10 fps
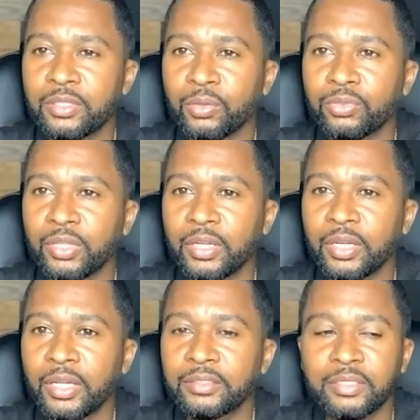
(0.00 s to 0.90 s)
on
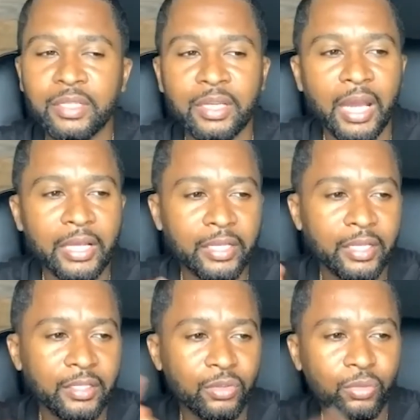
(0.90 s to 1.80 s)
Sundays. I
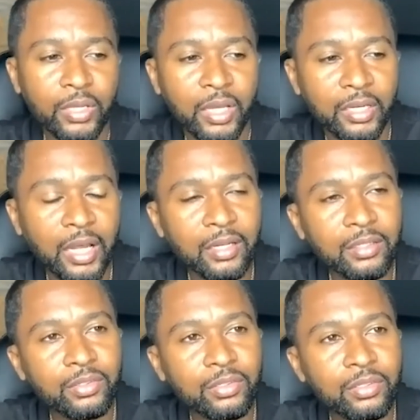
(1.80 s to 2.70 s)
get
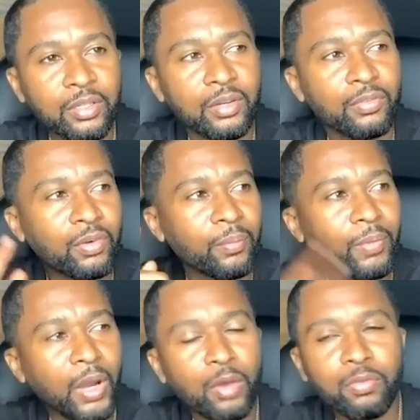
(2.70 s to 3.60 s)
$300 from
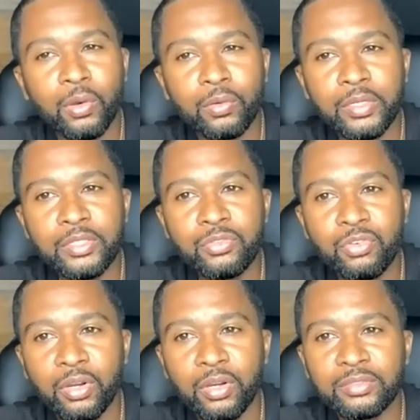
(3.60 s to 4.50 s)
offloading these
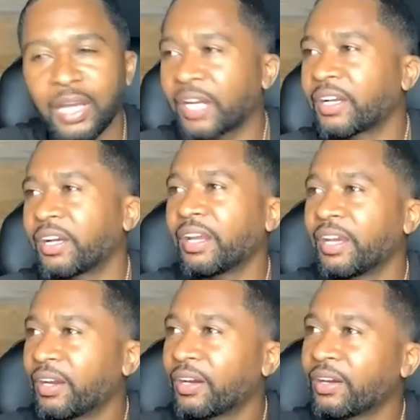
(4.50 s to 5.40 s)
trucks. I cut
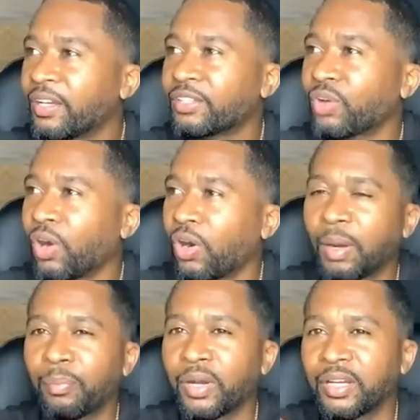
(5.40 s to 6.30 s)
hair, so all
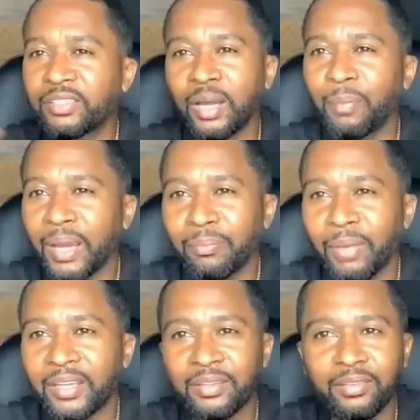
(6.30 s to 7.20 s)
my buddies, I might
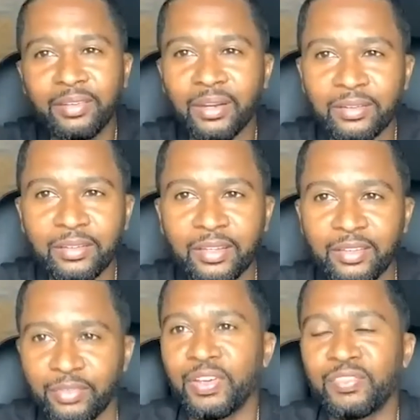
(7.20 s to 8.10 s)
make, $50
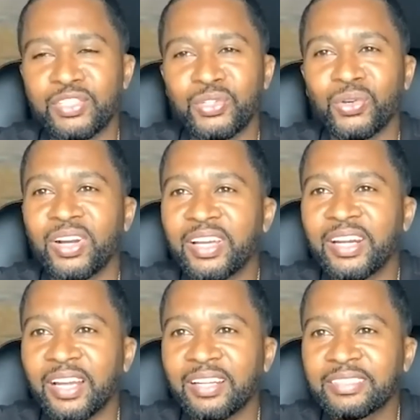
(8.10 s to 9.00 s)
to
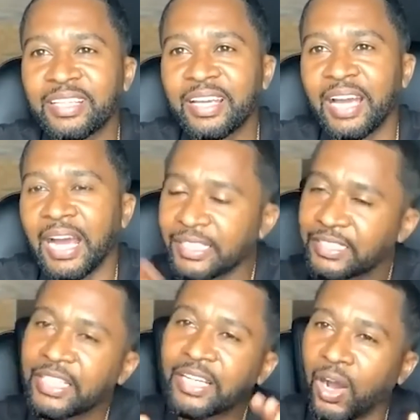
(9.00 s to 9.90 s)
$100. I can
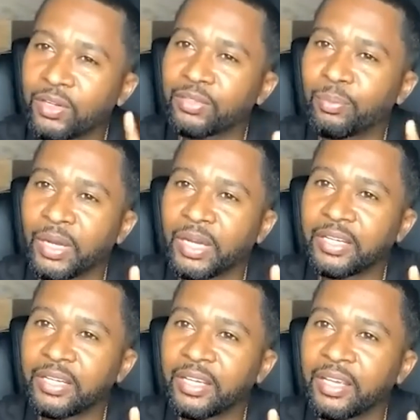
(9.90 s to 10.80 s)
take all this
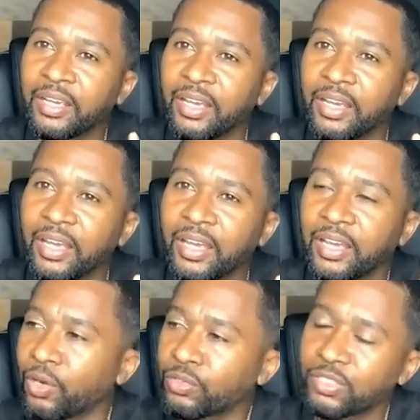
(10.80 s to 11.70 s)
money and
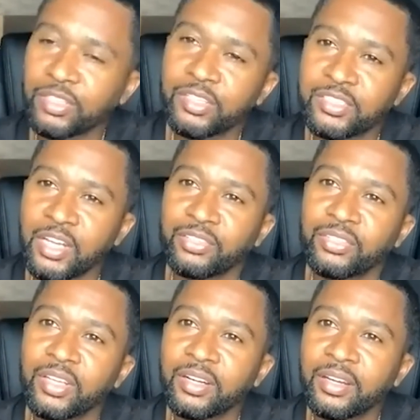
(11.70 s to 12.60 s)
go to the Guitar
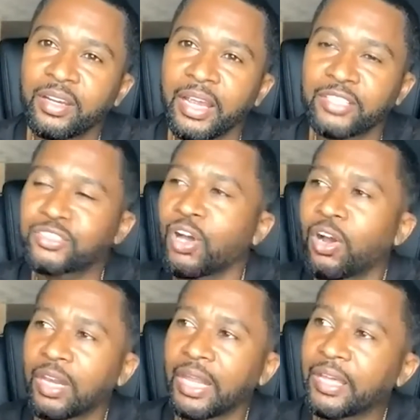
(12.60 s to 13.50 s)
Center and
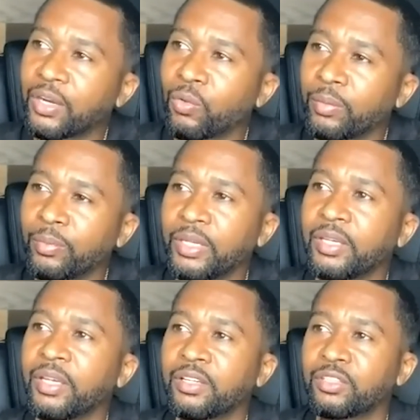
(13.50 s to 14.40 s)
start laying away
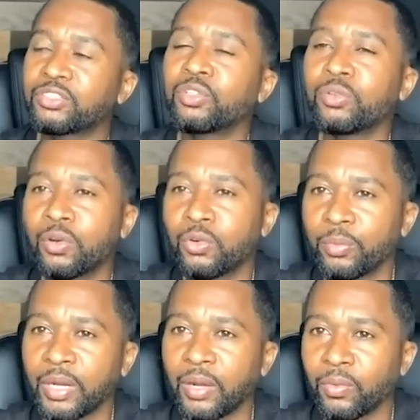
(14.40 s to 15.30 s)
me the studio
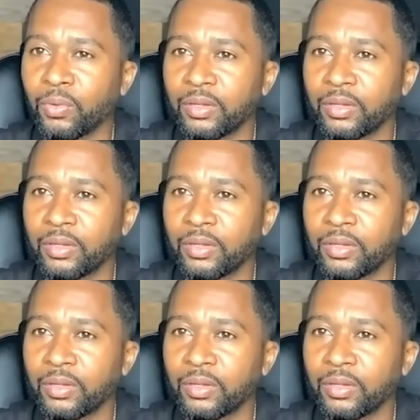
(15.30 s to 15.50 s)
equipment I wanted.